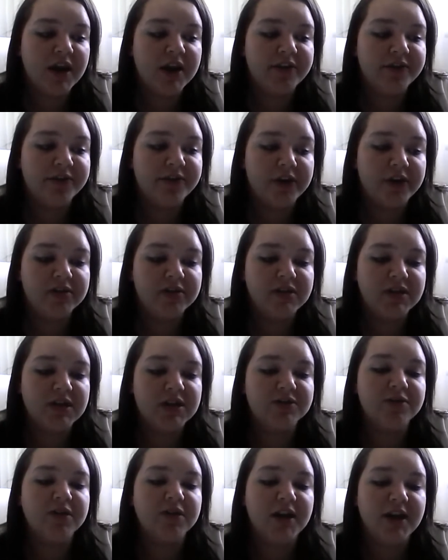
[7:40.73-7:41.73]
its
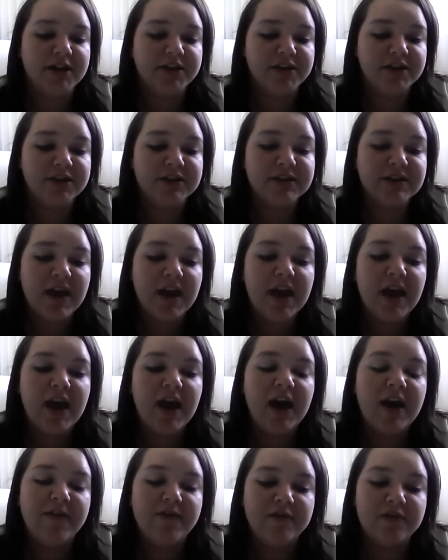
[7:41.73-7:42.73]
volunteers or agents,
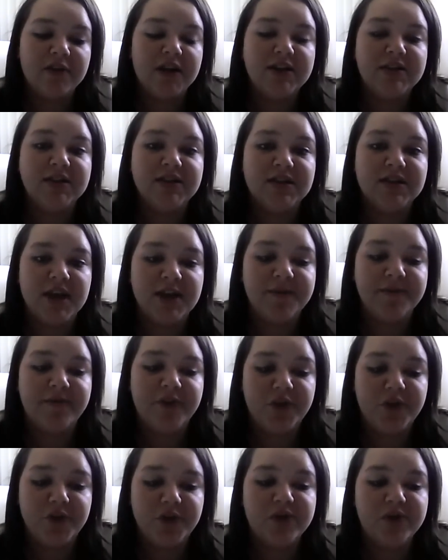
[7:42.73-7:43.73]
have the right to take
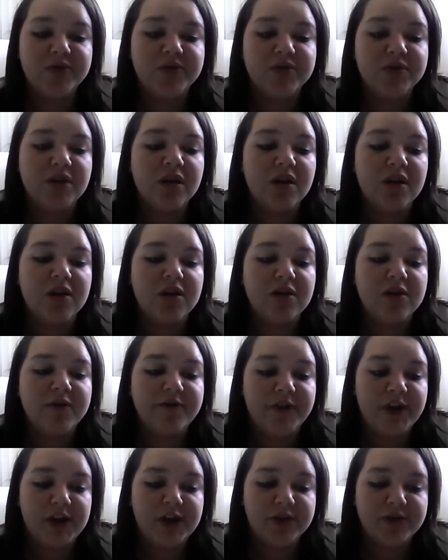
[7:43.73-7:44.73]
photos,
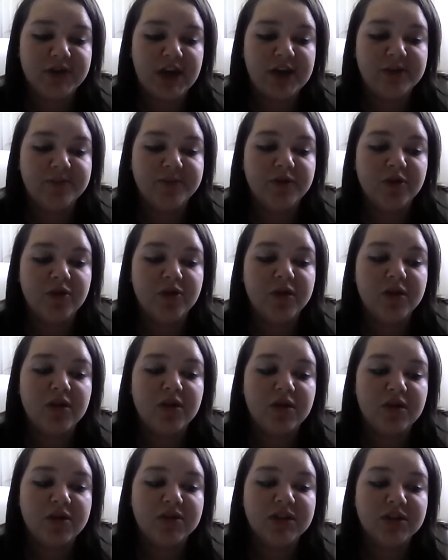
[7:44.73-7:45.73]
videotapes, or
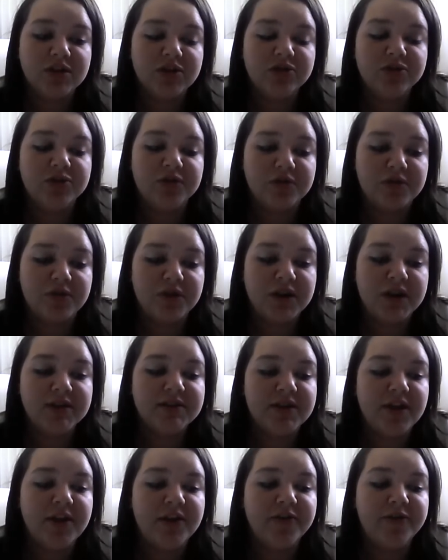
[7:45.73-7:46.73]
digital
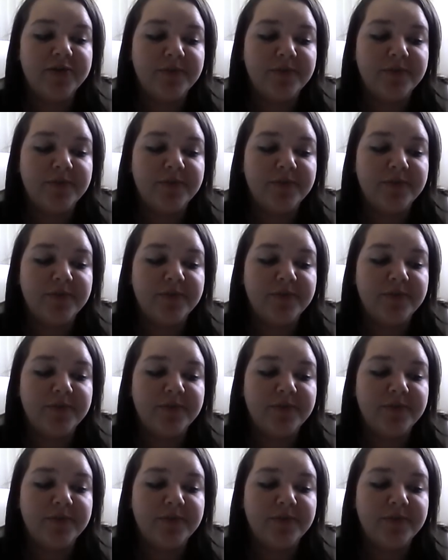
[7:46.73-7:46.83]
recordings